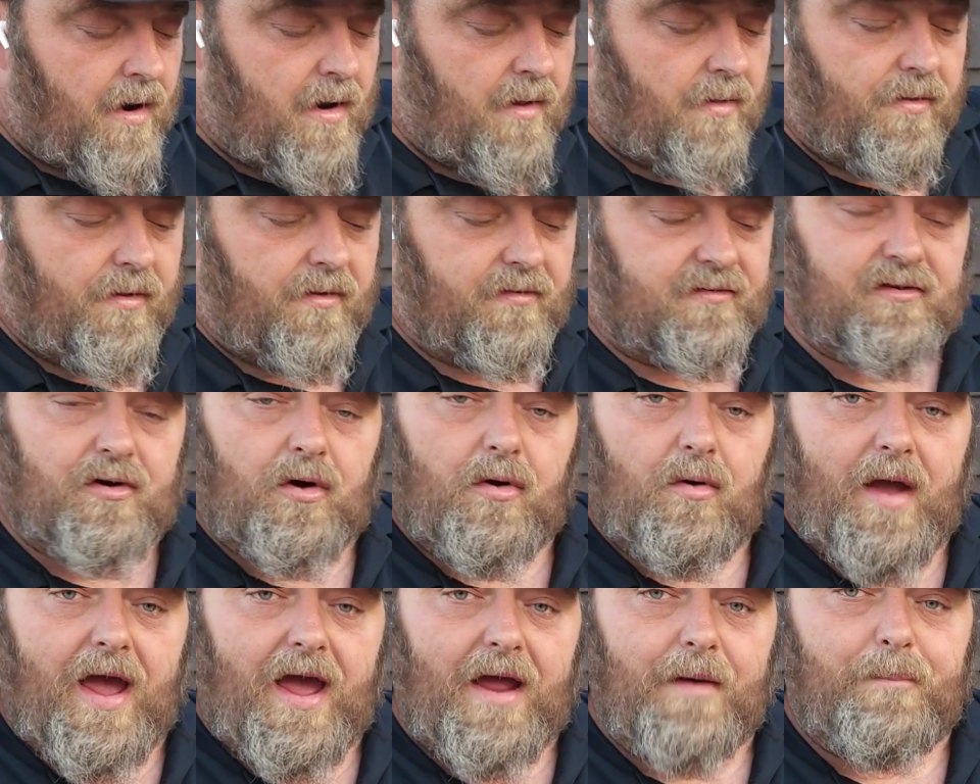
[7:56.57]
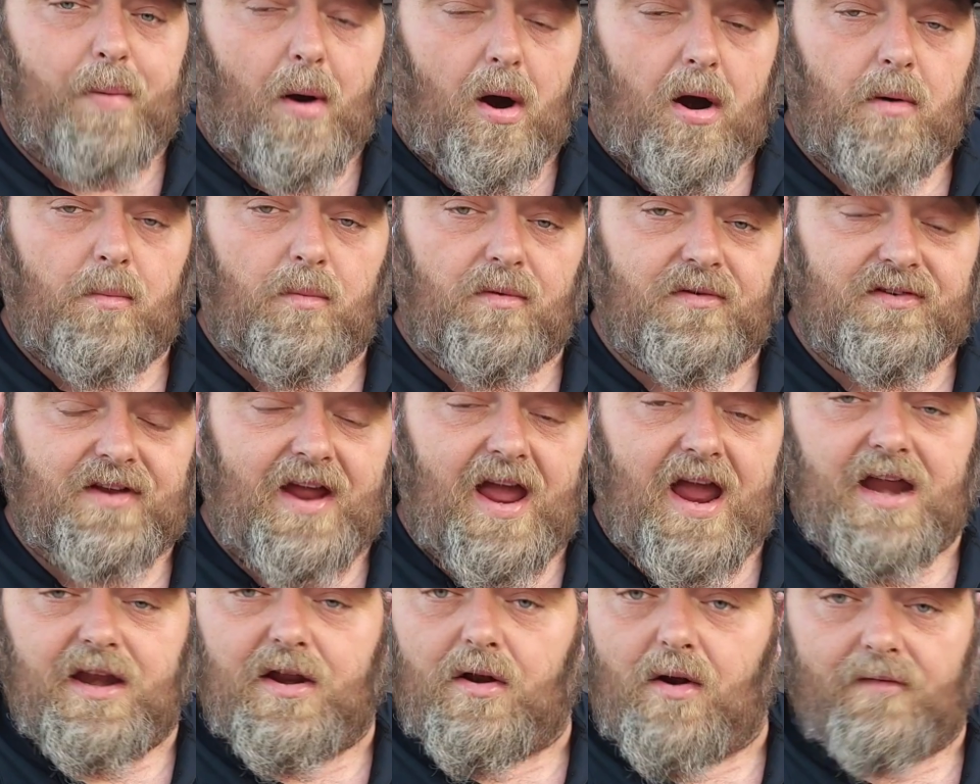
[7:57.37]
the screw head part will
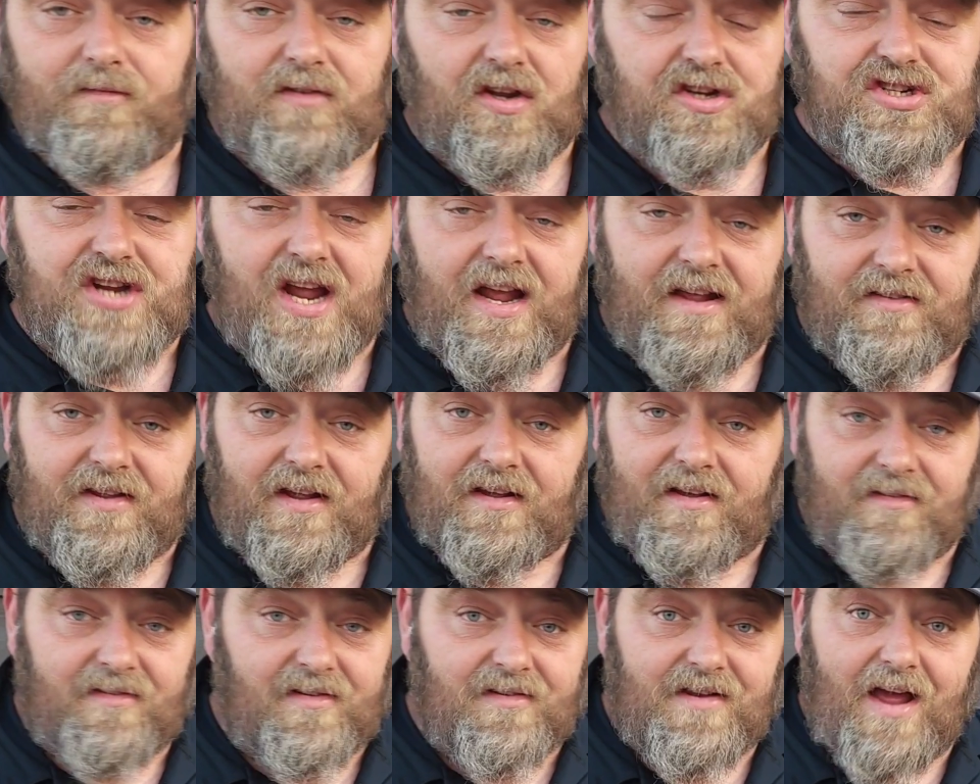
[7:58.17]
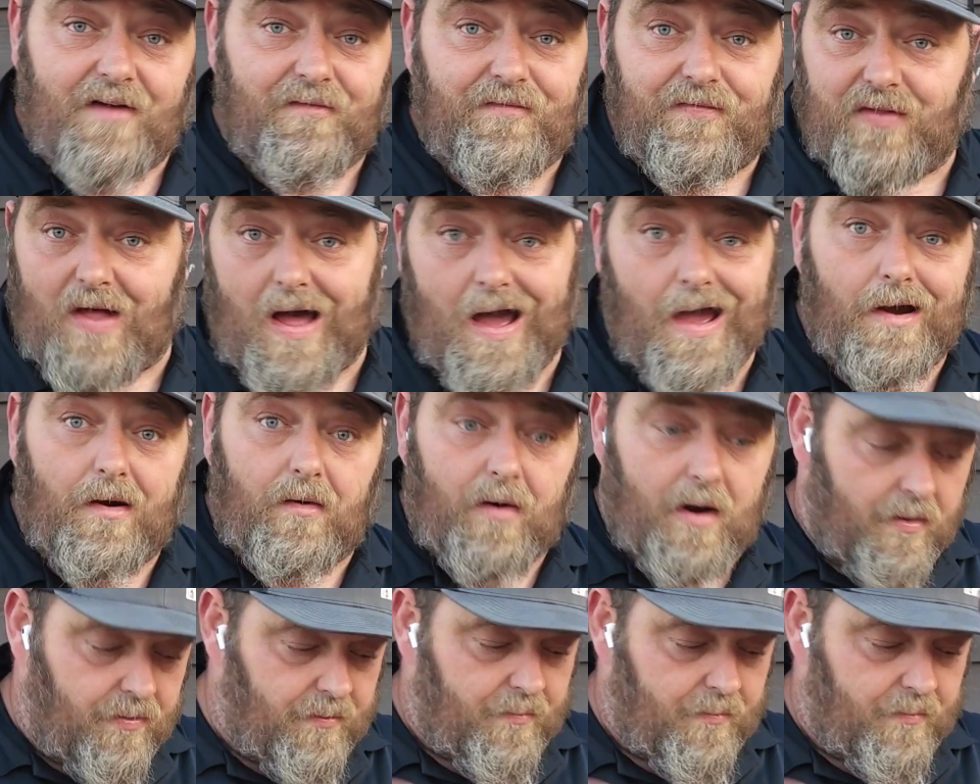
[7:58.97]
stay. You don't have to chase it because it's not flying around the